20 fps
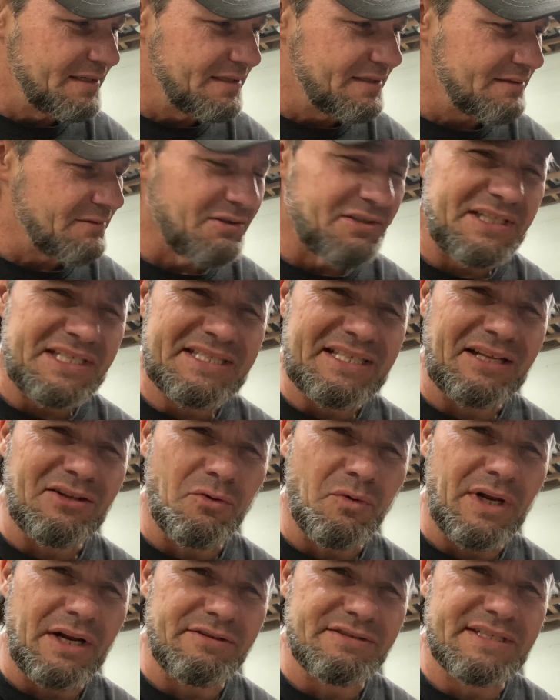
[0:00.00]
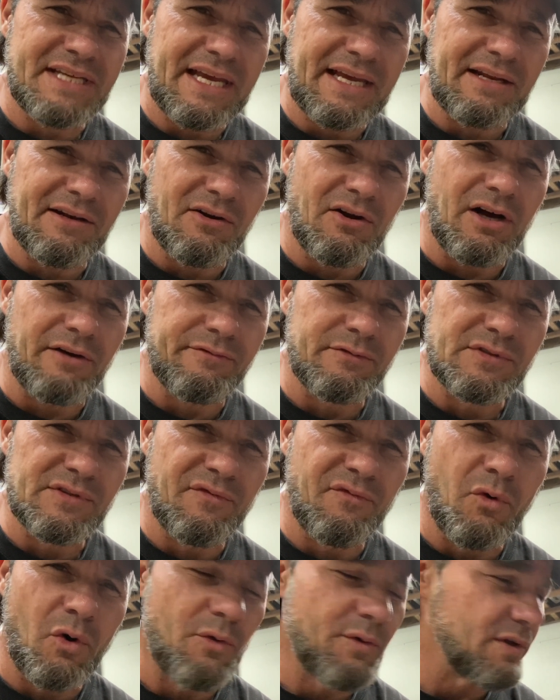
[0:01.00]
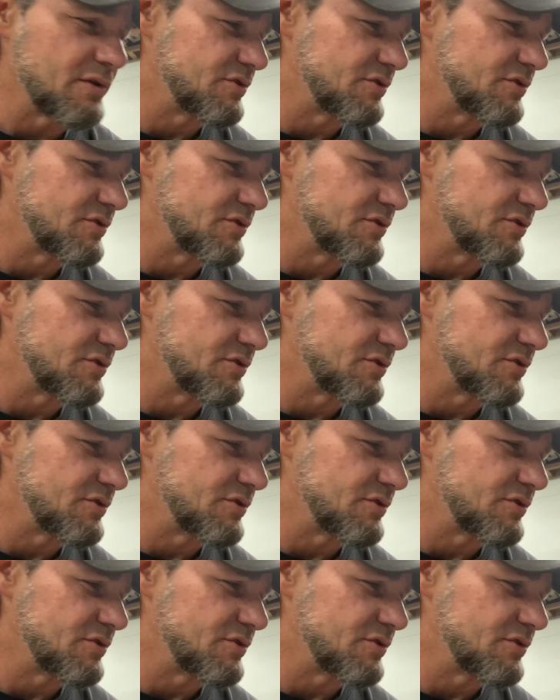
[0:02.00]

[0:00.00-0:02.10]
well, at least on the one I was taking it off, it was a 4-wheel